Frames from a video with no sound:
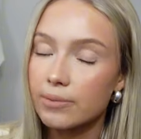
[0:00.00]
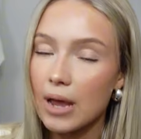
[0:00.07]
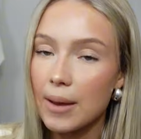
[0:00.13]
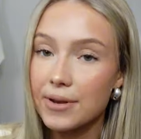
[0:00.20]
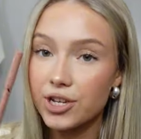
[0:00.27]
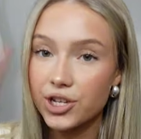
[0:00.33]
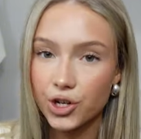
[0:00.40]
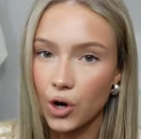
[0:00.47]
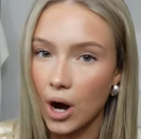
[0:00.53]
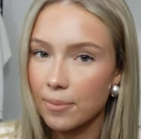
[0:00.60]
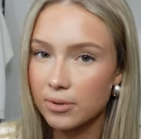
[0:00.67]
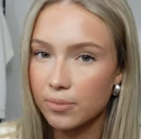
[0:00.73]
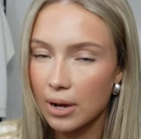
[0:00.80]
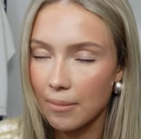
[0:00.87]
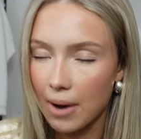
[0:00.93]
Maybe just to grab
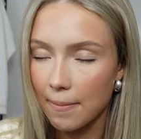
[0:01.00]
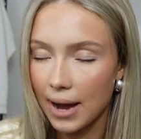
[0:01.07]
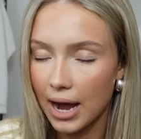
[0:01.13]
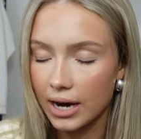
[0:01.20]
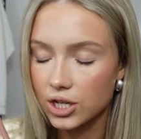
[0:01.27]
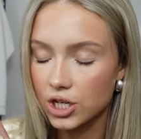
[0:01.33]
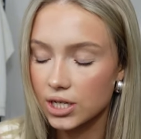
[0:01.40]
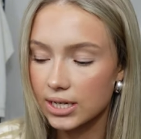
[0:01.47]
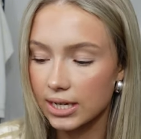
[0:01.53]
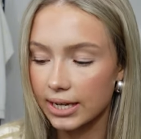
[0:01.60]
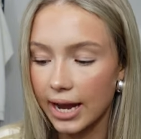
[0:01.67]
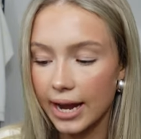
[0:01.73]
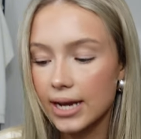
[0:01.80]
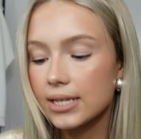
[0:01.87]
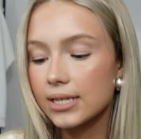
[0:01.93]
to put in my bag just in
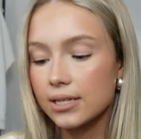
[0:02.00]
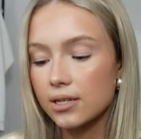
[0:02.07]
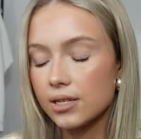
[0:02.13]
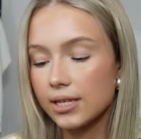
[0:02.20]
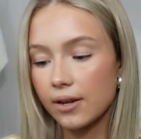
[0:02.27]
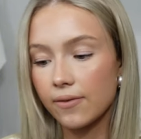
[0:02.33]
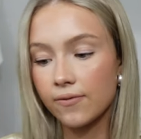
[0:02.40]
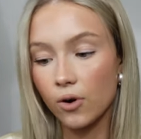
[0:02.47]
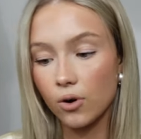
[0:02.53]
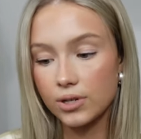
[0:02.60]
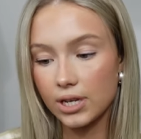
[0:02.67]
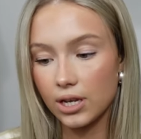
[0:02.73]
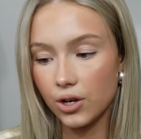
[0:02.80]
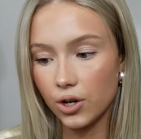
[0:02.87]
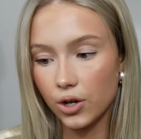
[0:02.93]
case. This is the
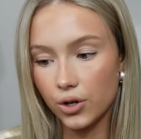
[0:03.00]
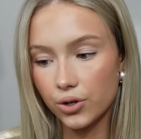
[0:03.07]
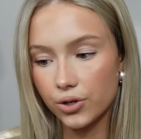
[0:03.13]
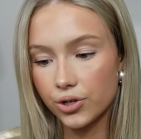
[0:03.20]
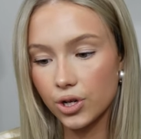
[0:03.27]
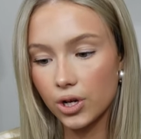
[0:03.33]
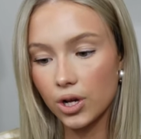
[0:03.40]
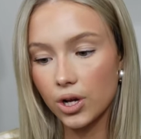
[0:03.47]
Foxy Nude